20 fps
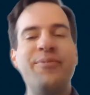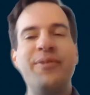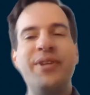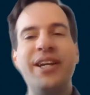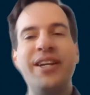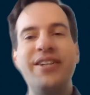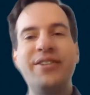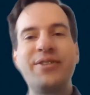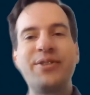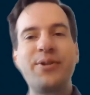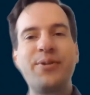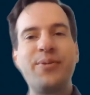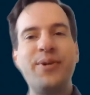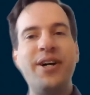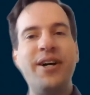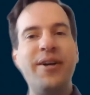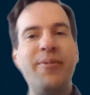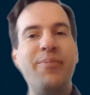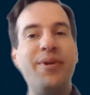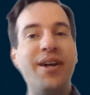They
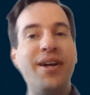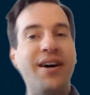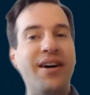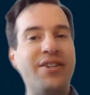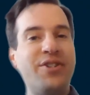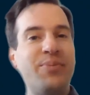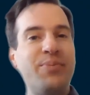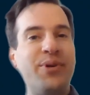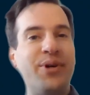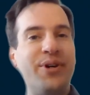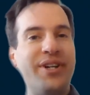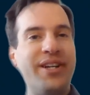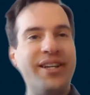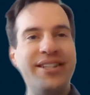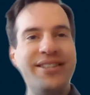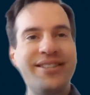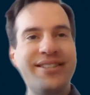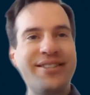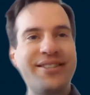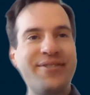describe large
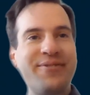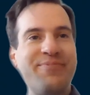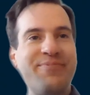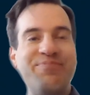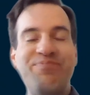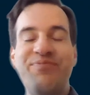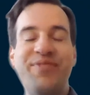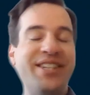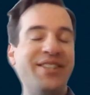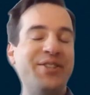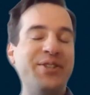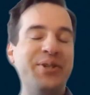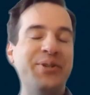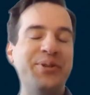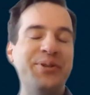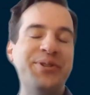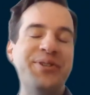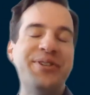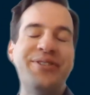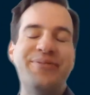bodies, as
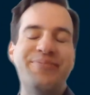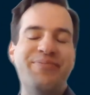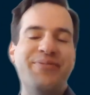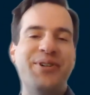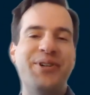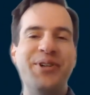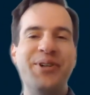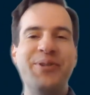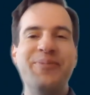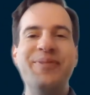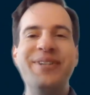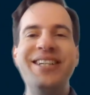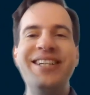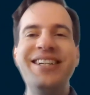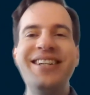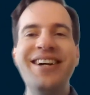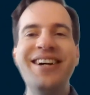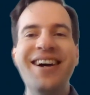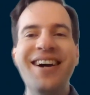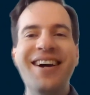you or
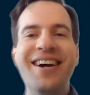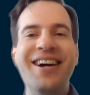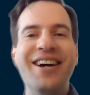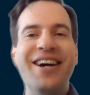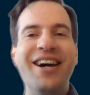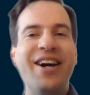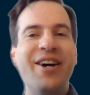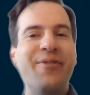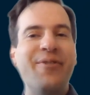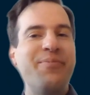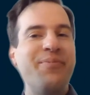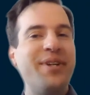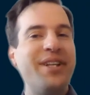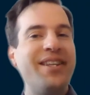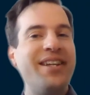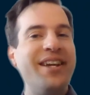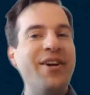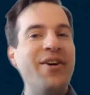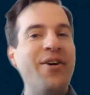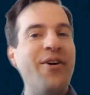me, but
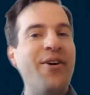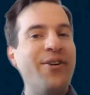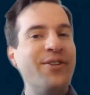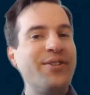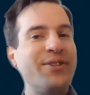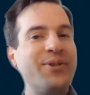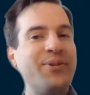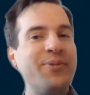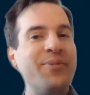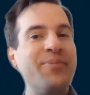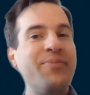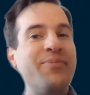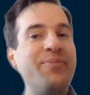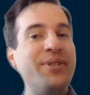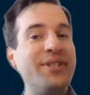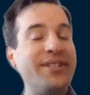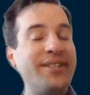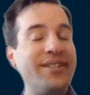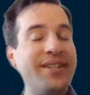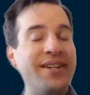they also
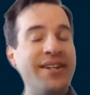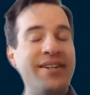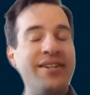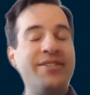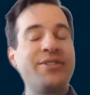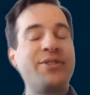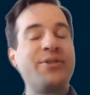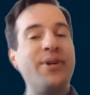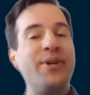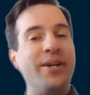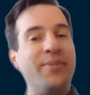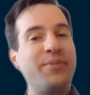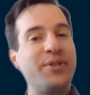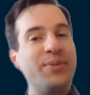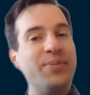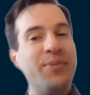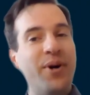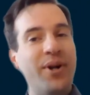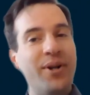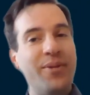describe
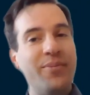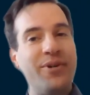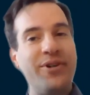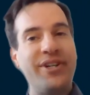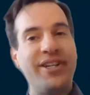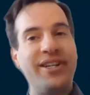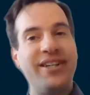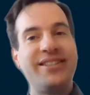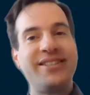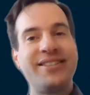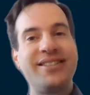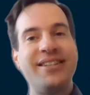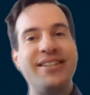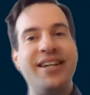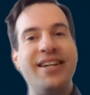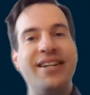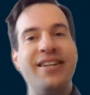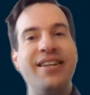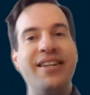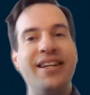small bodies,
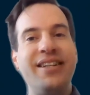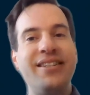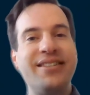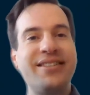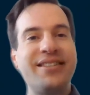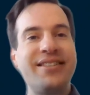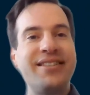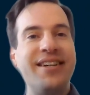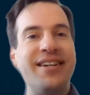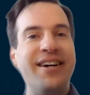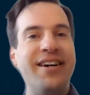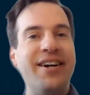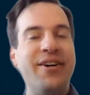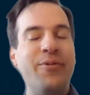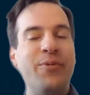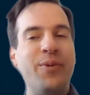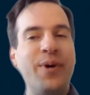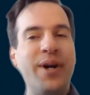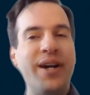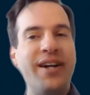and that's
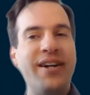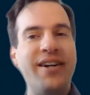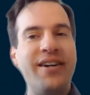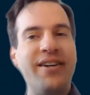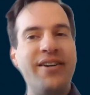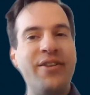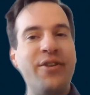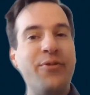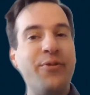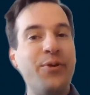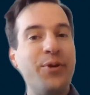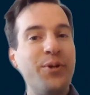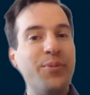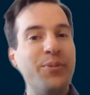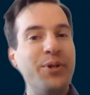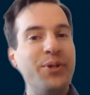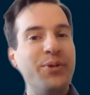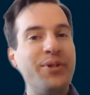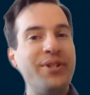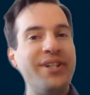where the full
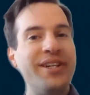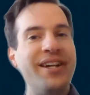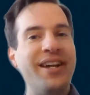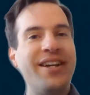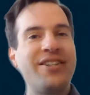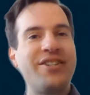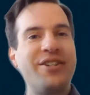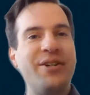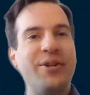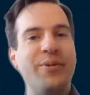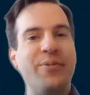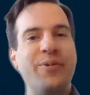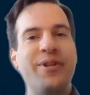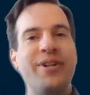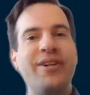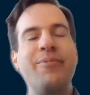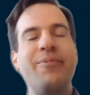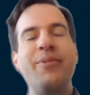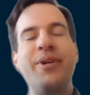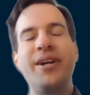beauty actually
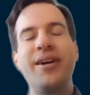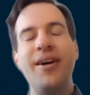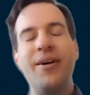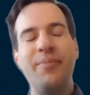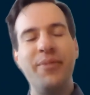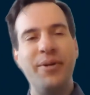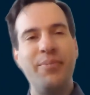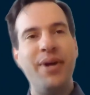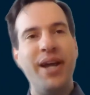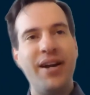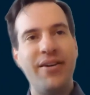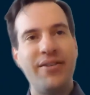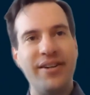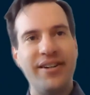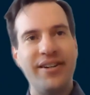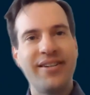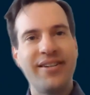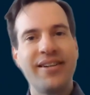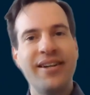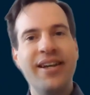will become
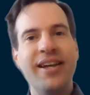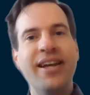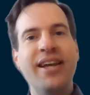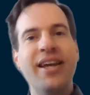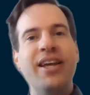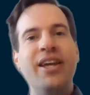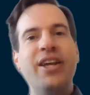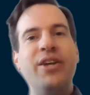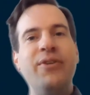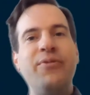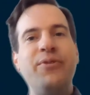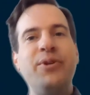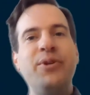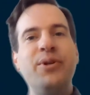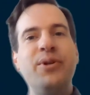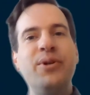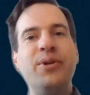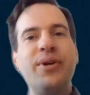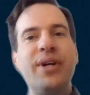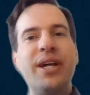apparent if you
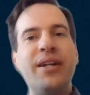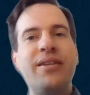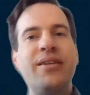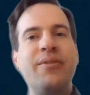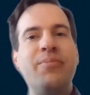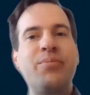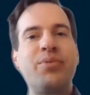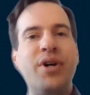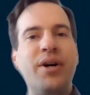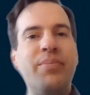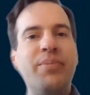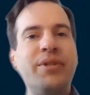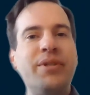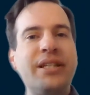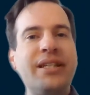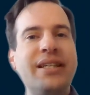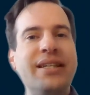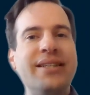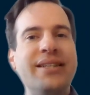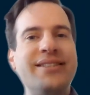look at the
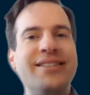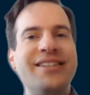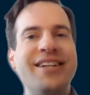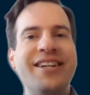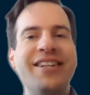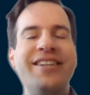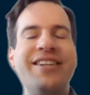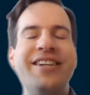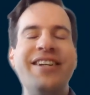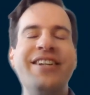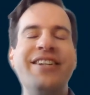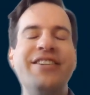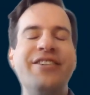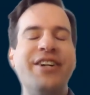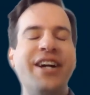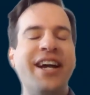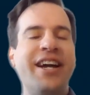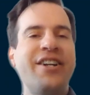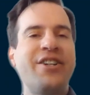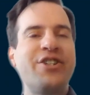properties and the
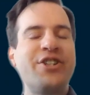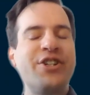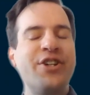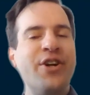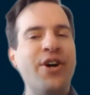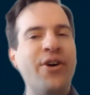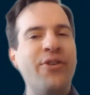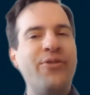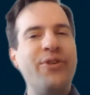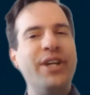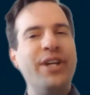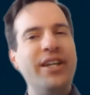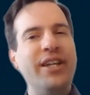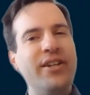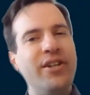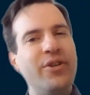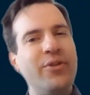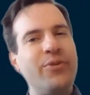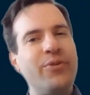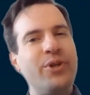interaction of
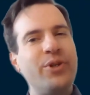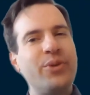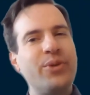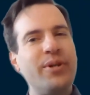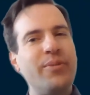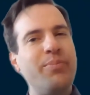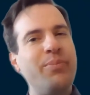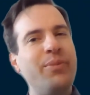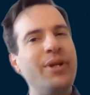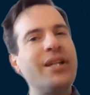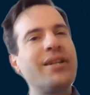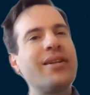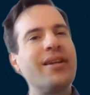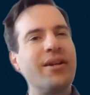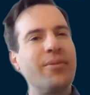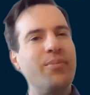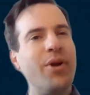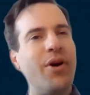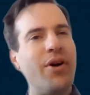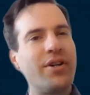individual
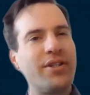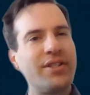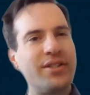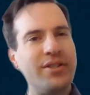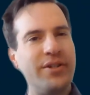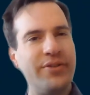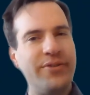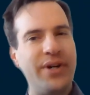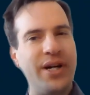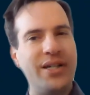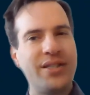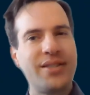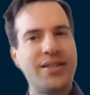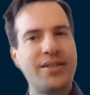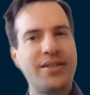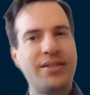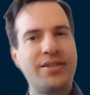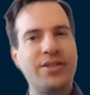building blocks of us.